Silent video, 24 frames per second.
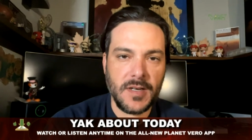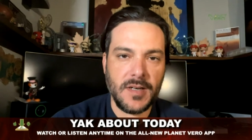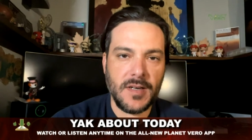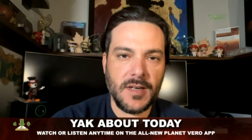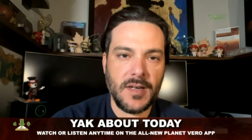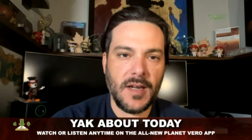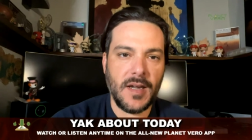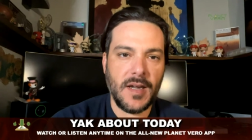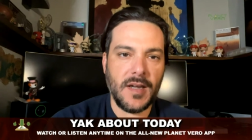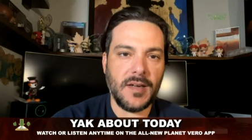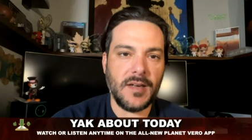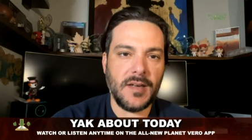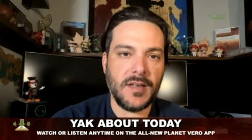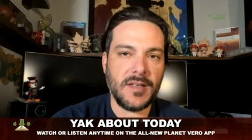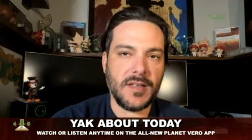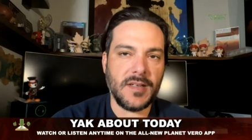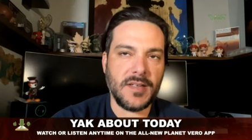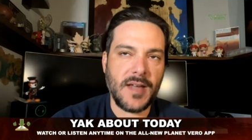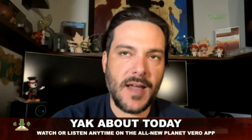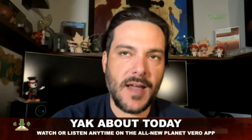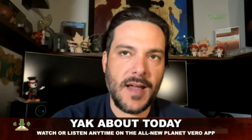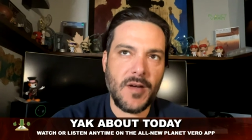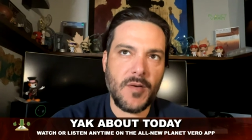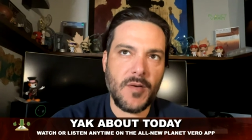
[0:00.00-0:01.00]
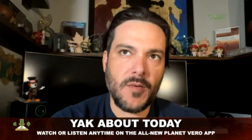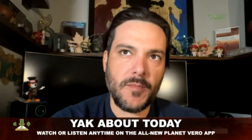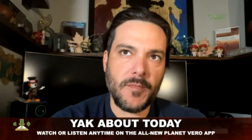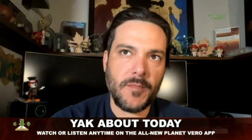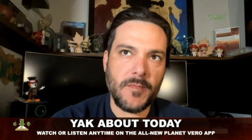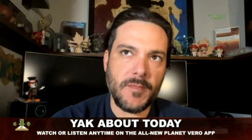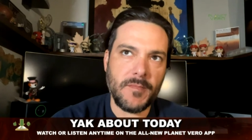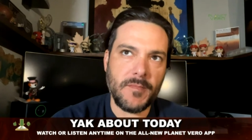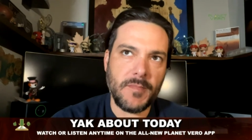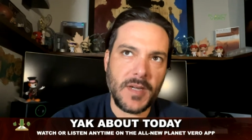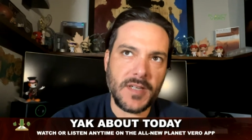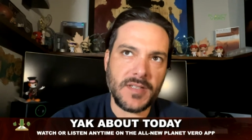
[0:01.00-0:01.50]
And it's how
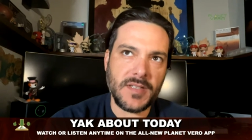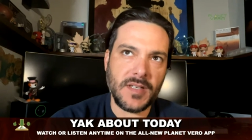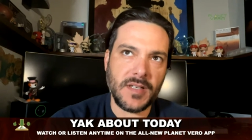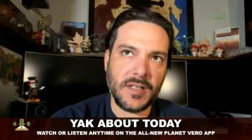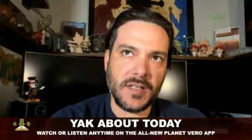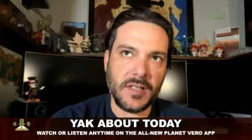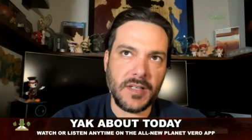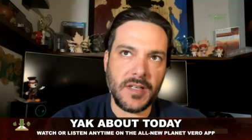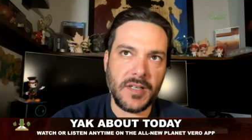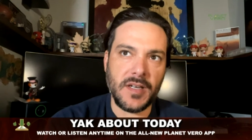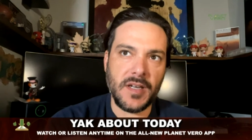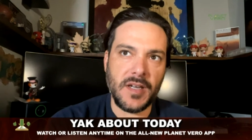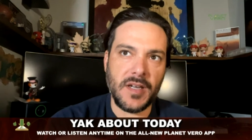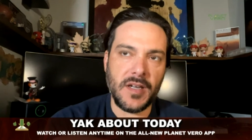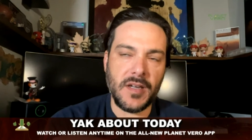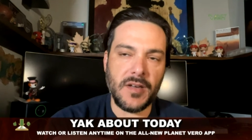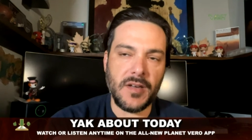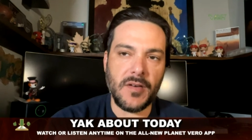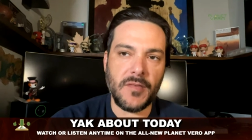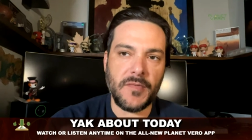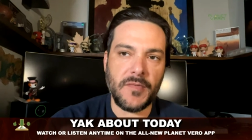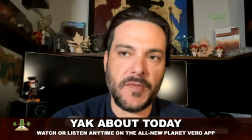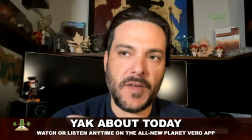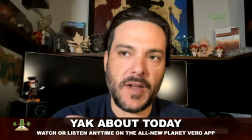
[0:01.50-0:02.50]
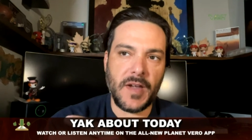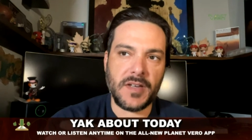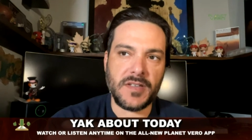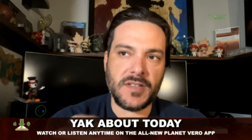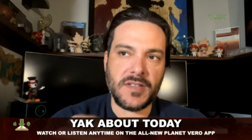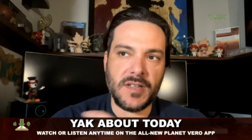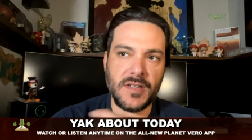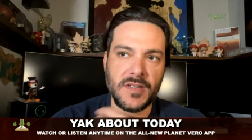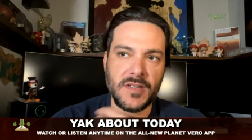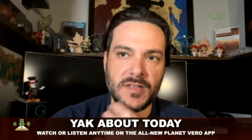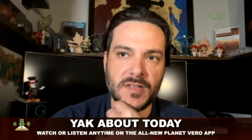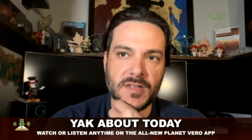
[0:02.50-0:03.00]
basically it affects
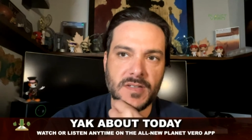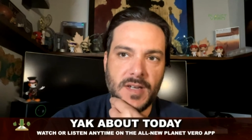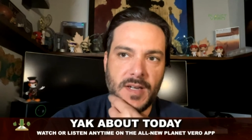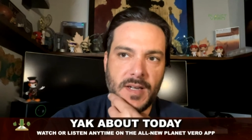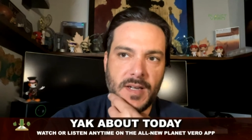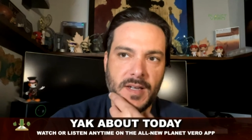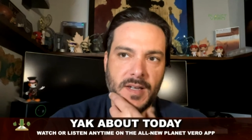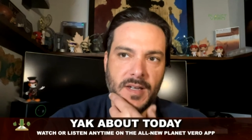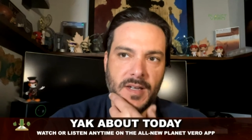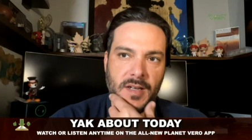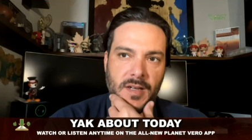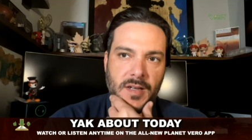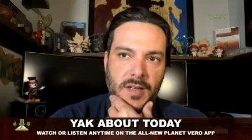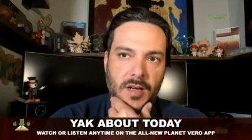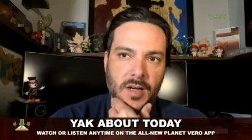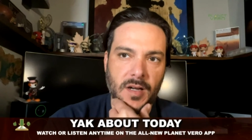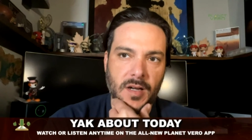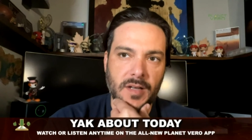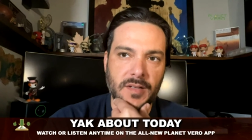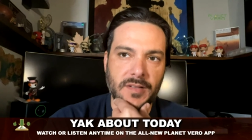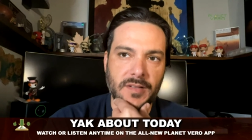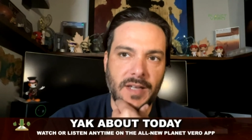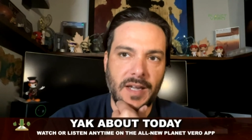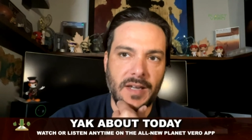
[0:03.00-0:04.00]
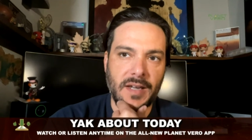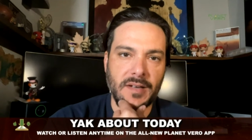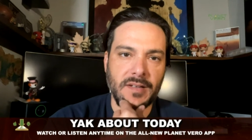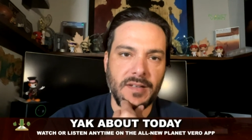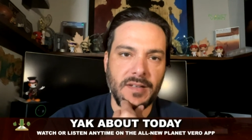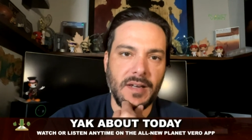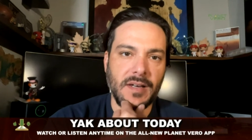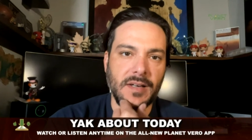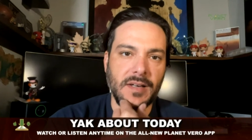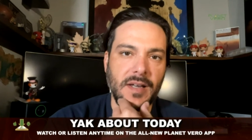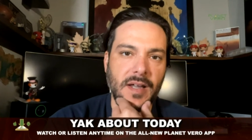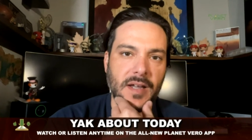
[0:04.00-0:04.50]
his
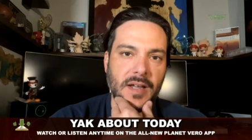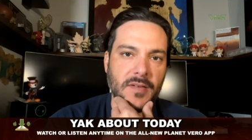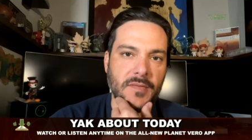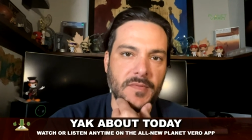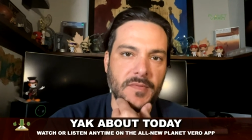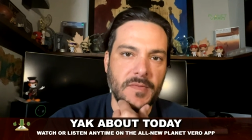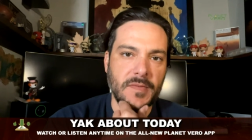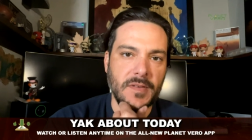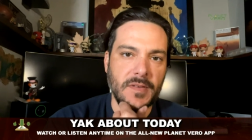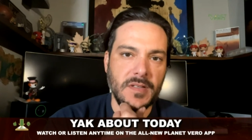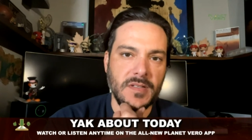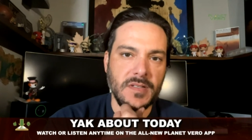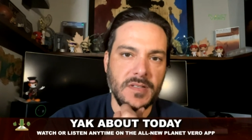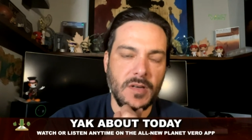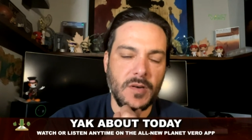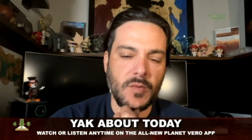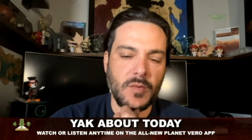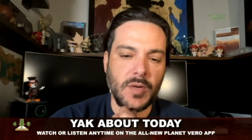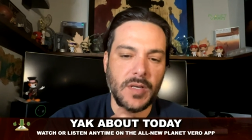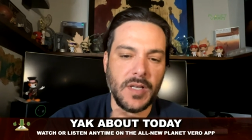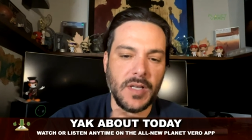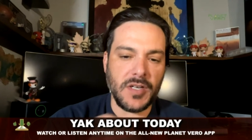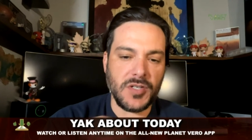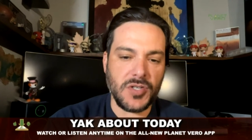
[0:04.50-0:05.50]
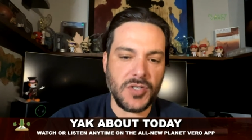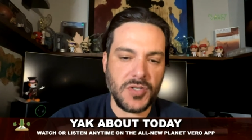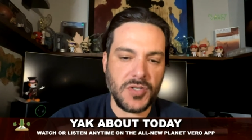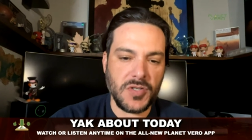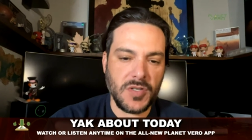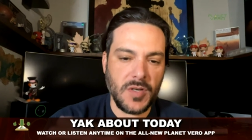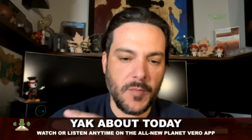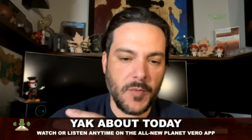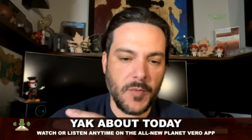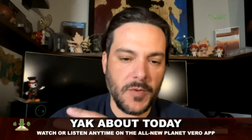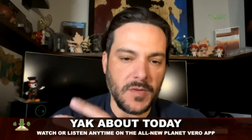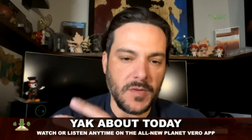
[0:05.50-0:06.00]
day-to-day life, his
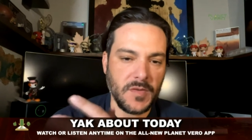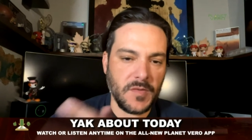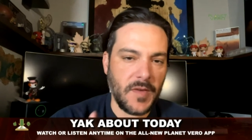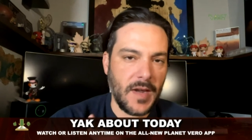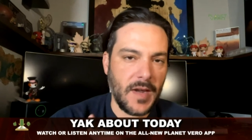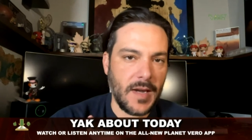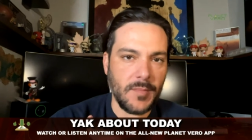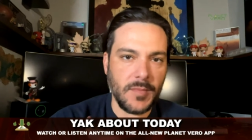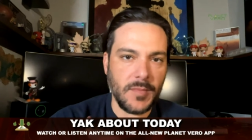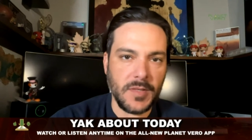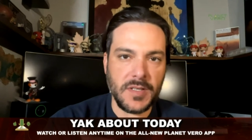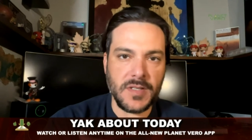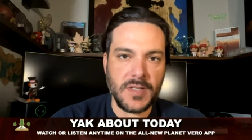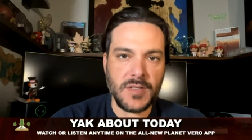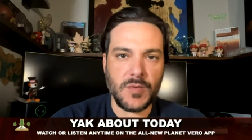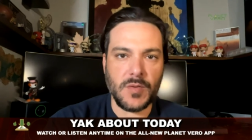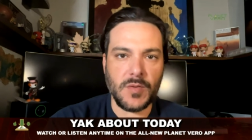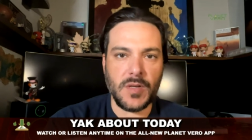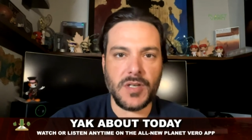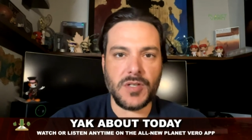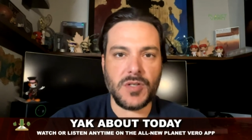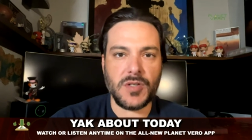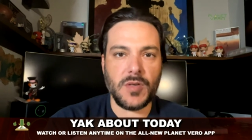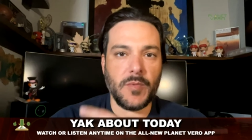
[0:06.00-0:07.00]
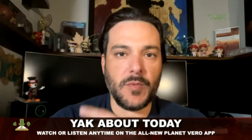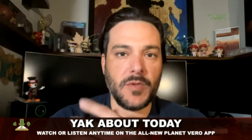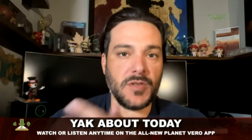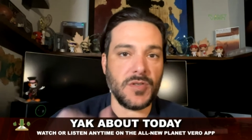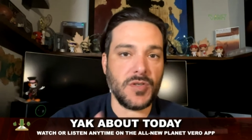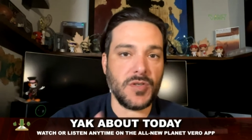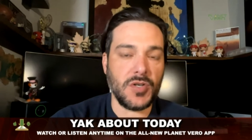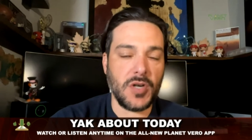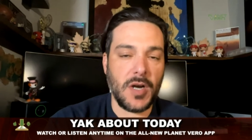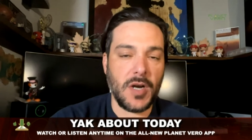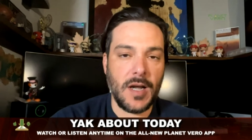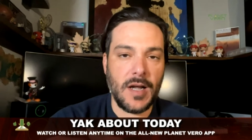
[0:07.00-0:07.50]
relationship with his family, his relationship with his
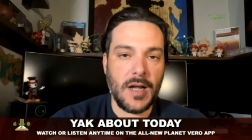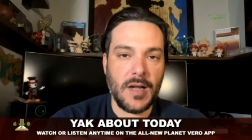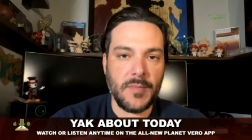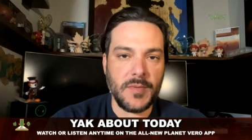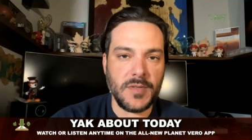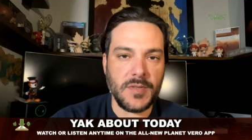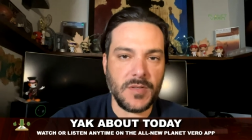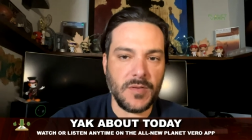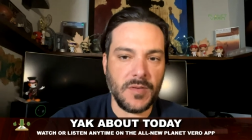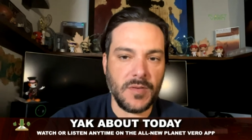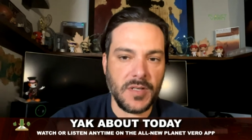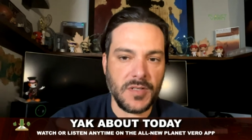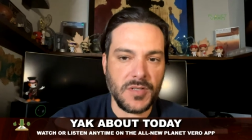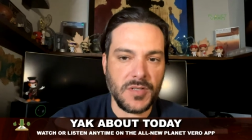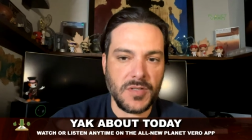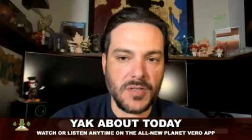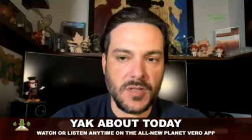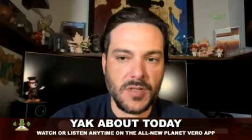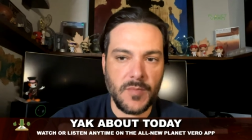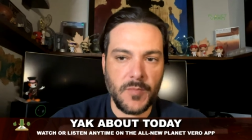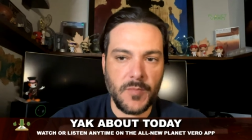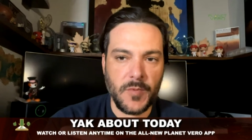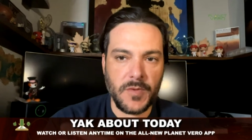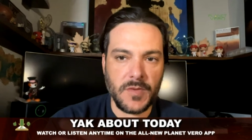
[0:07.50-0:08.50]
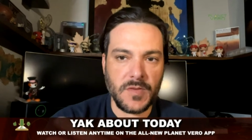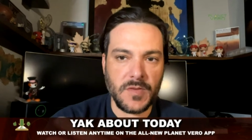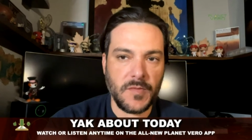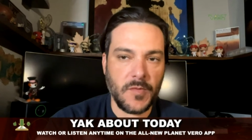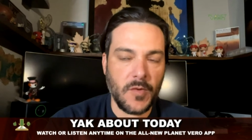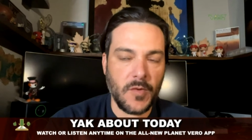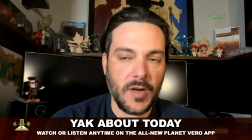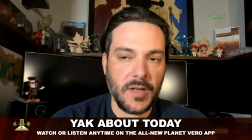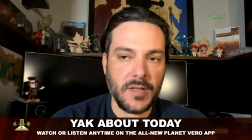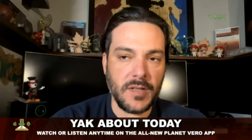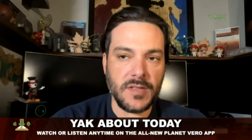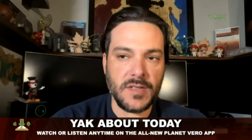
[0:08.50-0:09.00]
job, his relationship with his
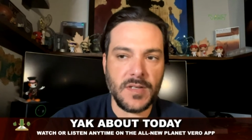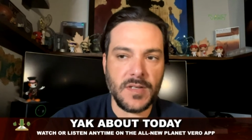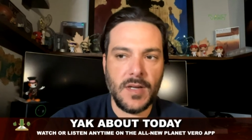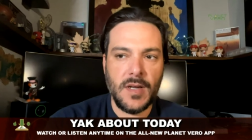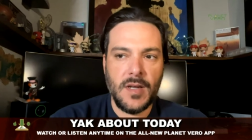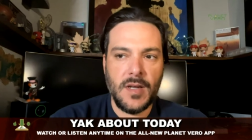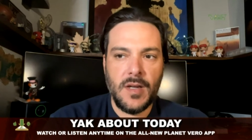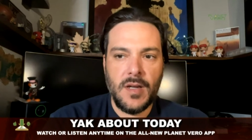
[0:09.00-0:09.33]
friends.